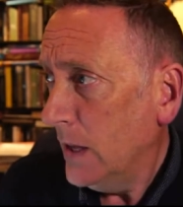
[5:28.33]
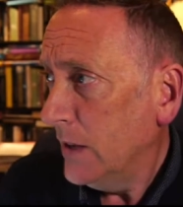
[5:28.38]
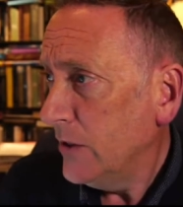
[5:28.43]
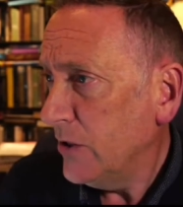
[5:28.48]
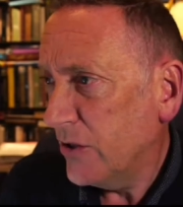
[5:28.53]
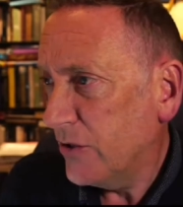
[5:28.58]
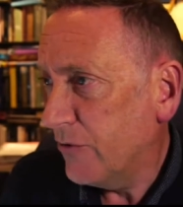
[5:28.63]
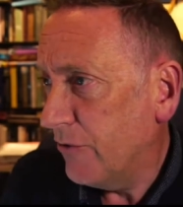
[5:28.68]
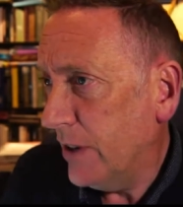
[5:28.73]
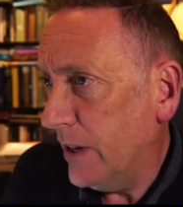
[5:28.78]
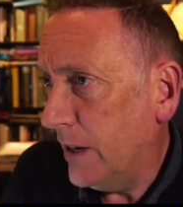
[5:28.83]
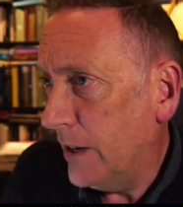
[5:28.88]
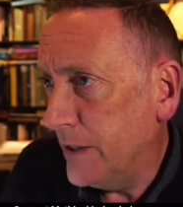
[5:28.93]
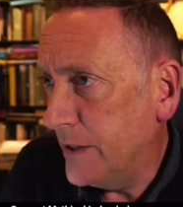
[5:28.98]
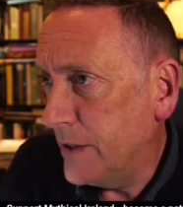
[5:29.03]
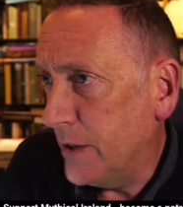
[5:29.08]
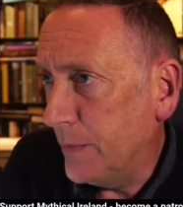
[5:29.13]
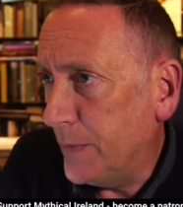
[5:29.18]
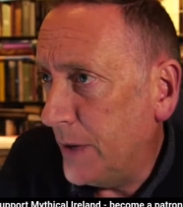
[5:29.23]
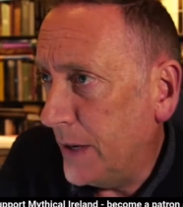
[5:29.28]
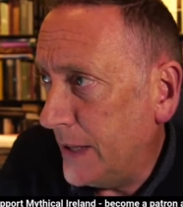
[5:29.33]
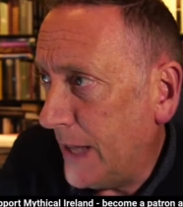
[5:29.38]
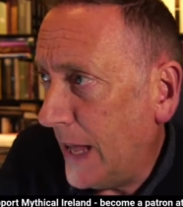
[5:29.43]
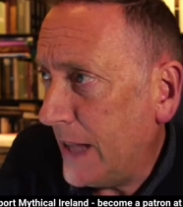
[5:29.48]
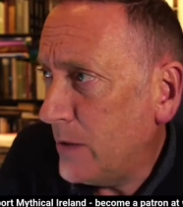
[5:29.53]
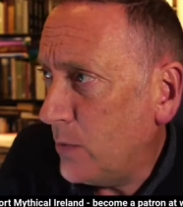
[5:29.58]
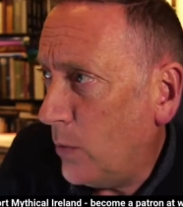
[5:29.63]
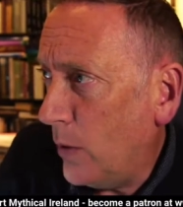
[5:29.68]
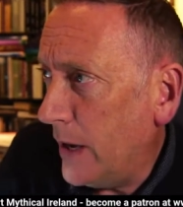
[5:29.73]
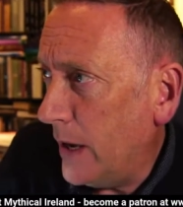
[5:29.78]
just realized something.
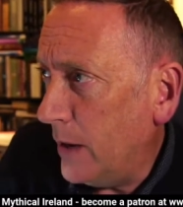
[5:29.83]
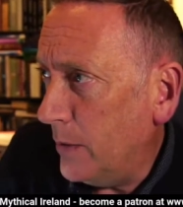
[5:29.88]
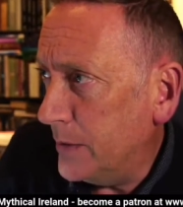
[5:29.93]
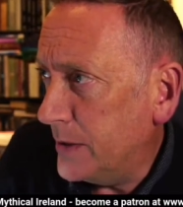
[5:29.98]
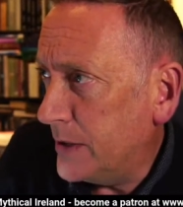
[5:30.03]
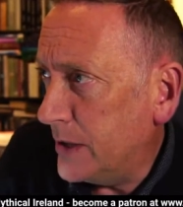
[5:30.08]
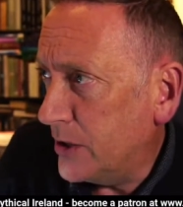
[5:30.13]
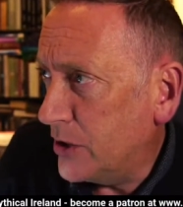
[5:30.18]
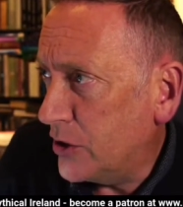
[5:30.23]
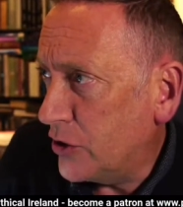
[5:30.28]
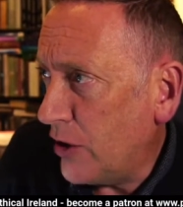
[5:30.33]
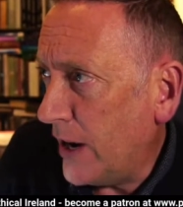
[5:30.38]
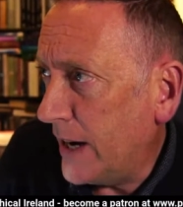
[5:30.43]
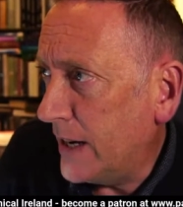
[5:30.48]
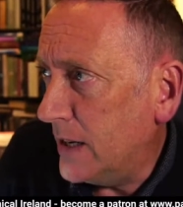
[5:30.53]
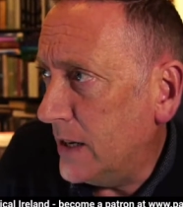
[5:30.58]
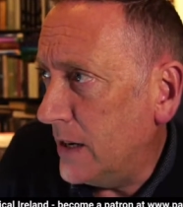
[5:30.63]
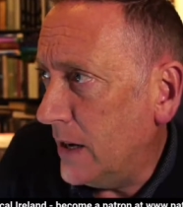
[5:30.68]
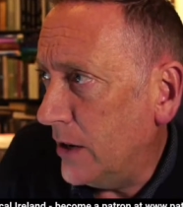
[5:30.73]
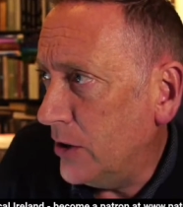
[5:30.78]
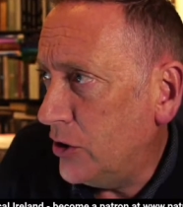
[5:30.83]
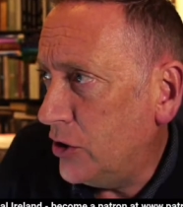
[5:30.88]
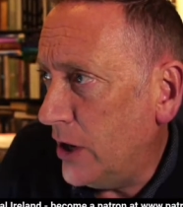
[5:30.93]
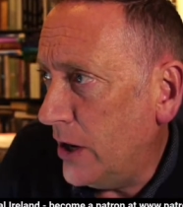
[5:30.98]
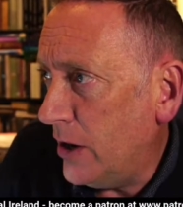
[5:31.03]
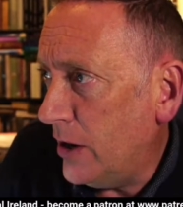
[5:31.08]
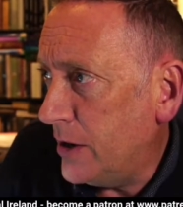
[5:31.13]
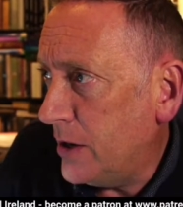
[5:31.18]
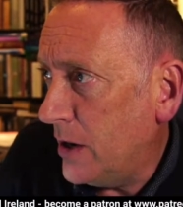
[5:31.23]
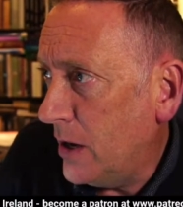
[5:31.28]
That's why I was distracted. I
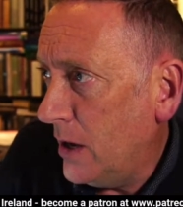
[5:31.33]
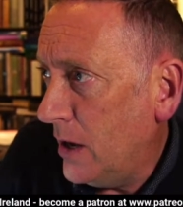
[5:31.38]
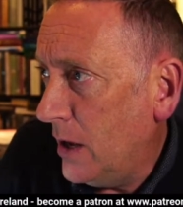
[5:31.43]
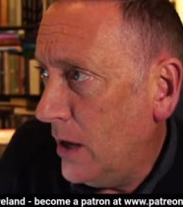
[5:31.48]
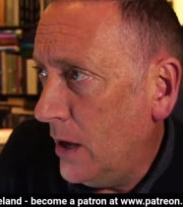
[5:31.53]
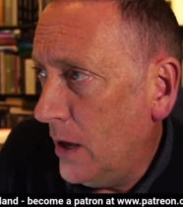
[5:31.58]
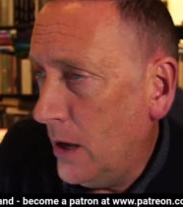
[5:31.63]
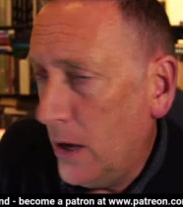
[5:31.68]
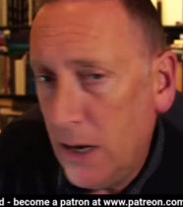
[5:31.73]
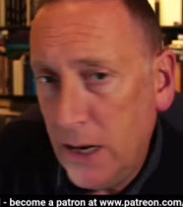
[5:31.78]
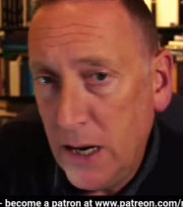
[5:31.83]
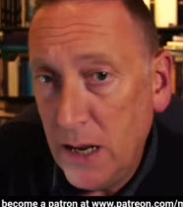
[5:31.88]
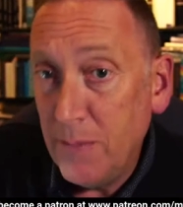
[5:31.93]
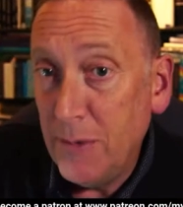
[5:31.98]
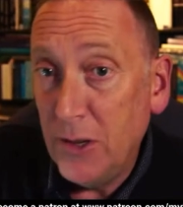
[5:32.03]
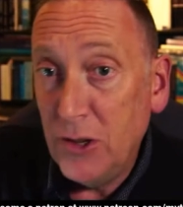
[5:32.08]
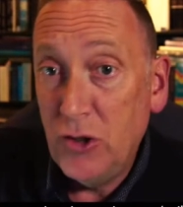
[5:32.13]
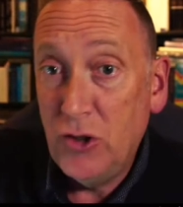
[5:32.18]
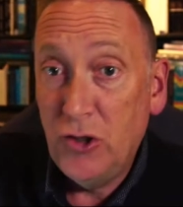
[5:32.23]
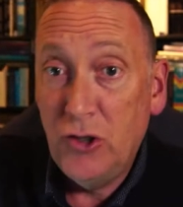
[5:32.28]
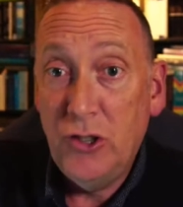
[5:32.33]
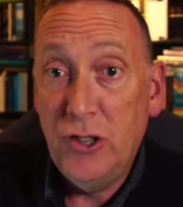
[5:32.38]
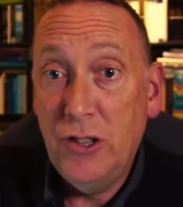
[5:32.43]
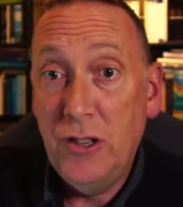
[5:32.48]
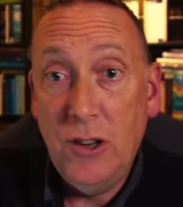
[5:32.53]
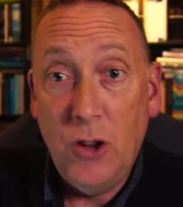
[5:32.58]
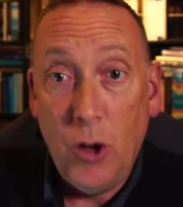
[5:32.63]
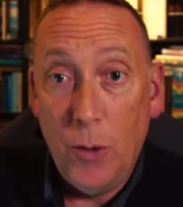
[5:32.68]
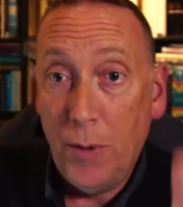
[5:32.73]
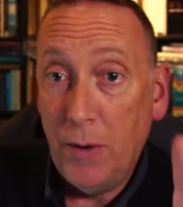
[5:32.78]
shared an image,
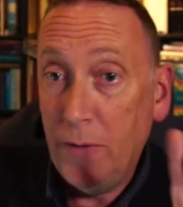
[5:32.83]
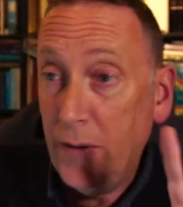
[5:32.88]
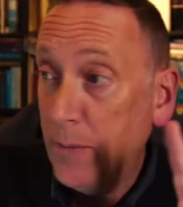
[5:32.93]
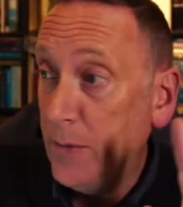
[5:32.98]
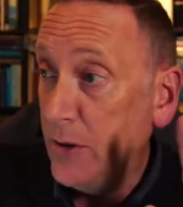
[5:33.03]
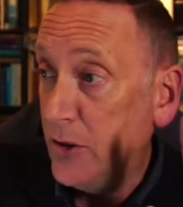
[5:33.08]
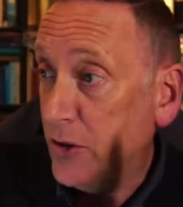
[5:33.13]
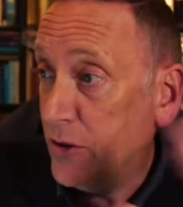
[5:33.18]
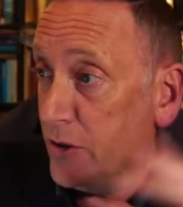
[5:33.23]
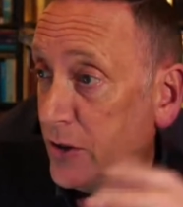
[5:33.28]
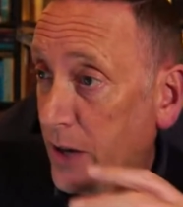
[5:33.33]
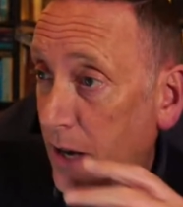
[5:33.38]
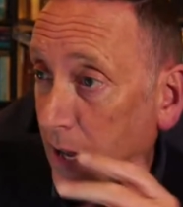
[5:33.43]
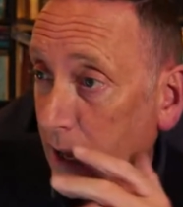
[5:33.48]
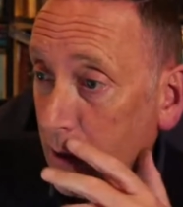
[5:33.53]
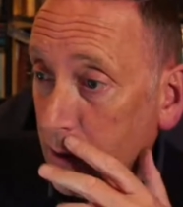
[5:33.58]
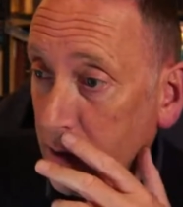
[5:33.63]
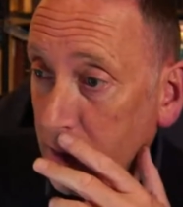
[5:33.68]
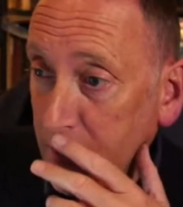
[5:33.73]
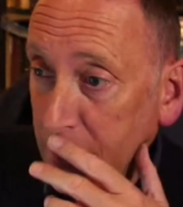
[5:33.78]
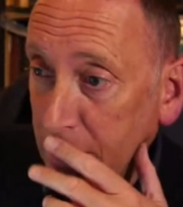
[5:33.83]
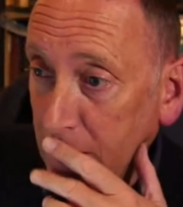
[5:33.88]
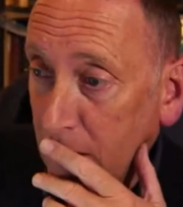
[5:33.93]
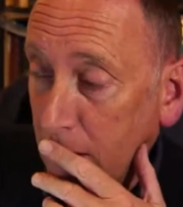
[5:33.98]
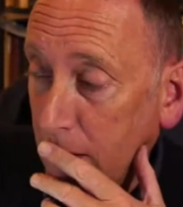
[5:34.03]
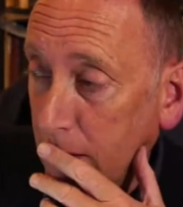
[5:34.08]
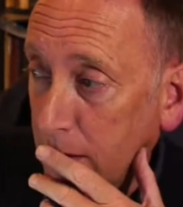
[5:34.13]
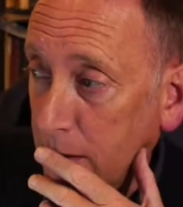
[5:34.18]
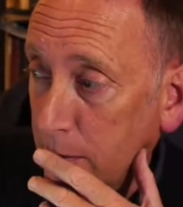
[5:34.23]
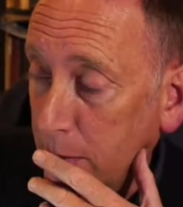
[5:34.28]
a couple of images today on the Mythical
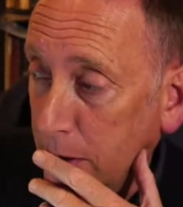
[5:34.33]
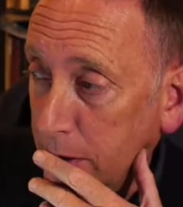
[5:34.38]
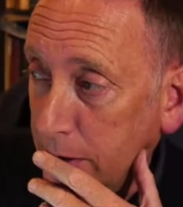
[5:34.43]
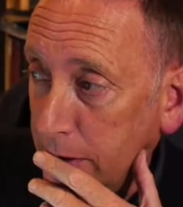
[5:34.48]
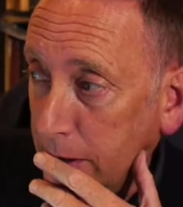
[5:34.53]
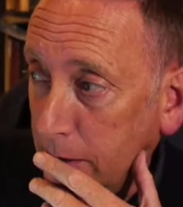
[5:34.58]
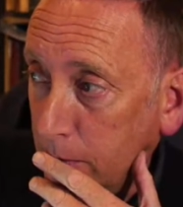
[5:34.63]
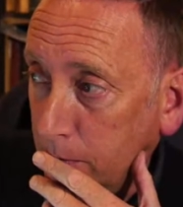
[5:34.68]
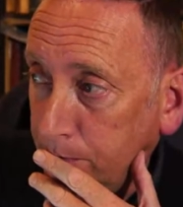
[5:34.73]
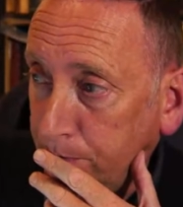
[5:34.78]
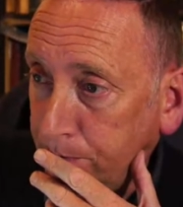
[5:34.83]
Ireland community.